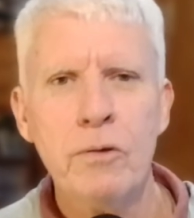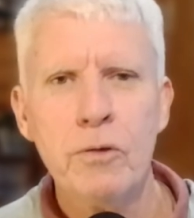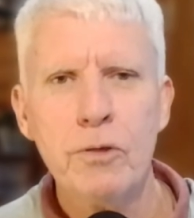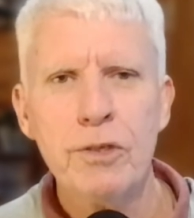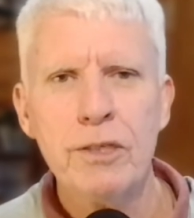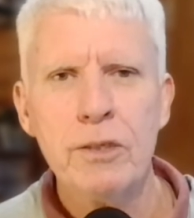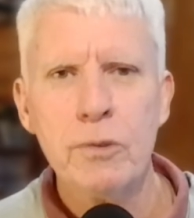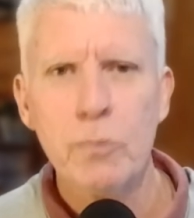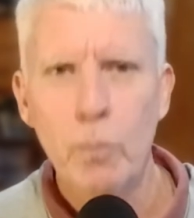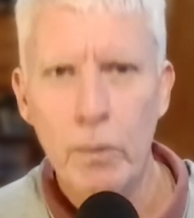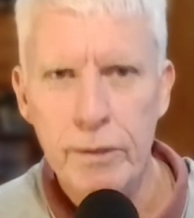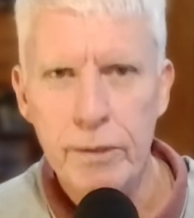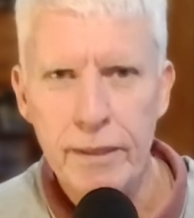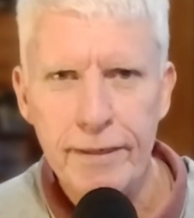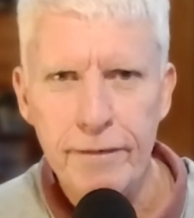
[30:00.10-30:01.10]
or just
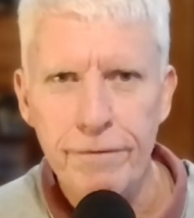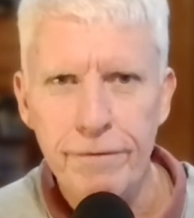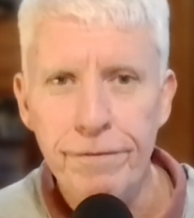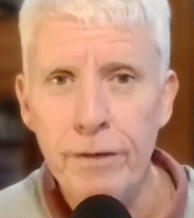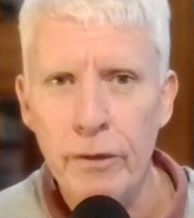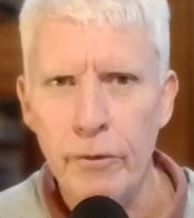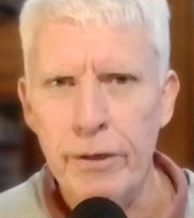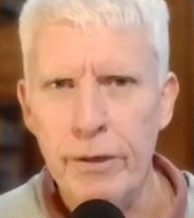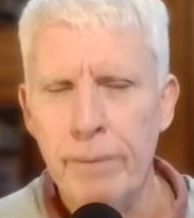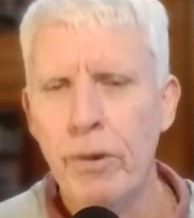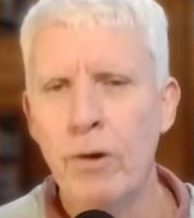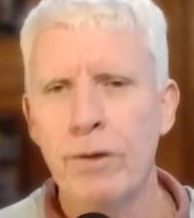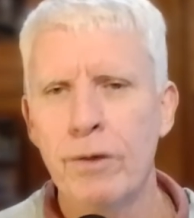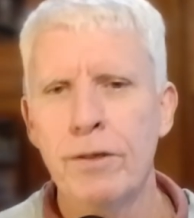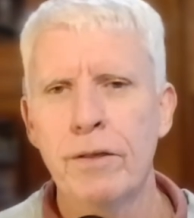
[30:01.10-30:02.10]
want a little filler in a
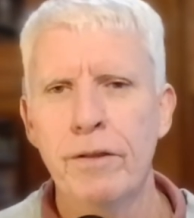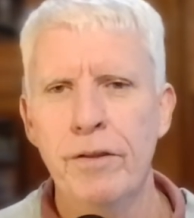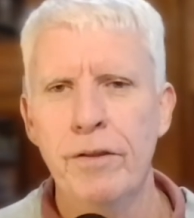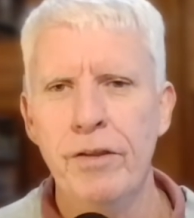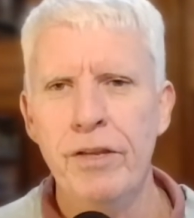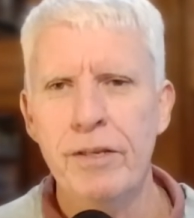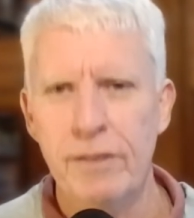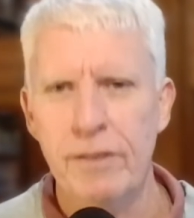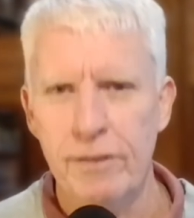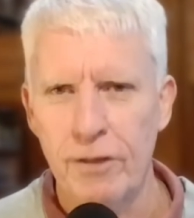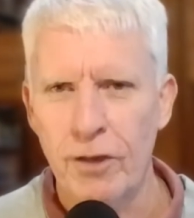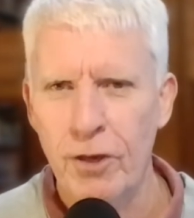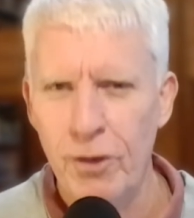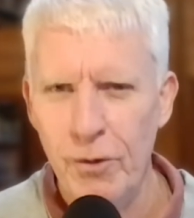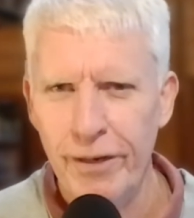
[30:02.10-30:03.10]
pot. This is a
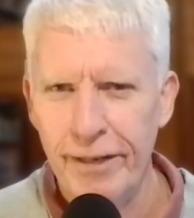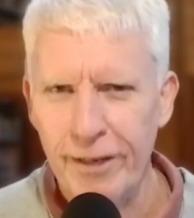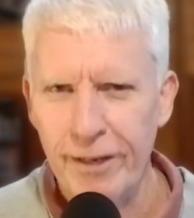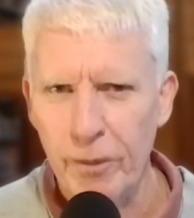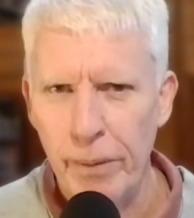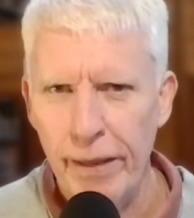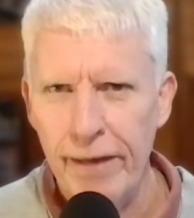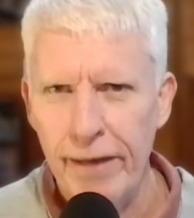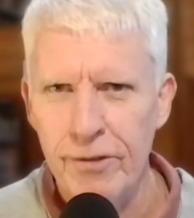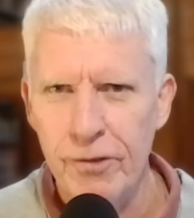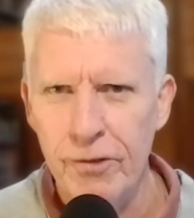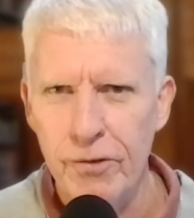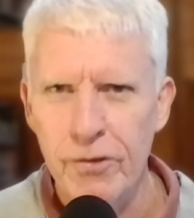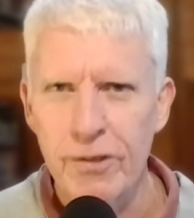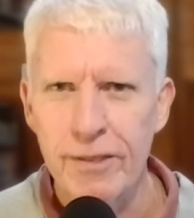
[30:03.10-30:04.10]
cute little plant
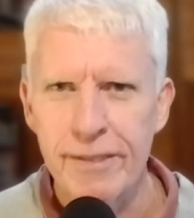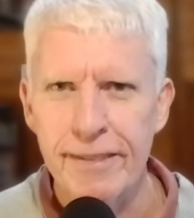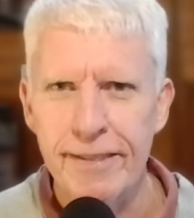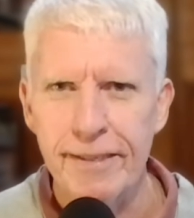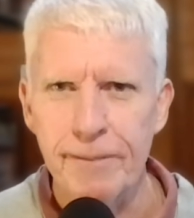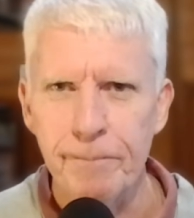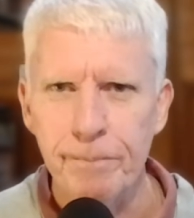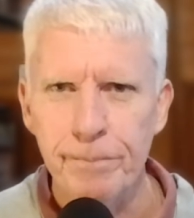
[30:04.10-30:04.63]
to consider.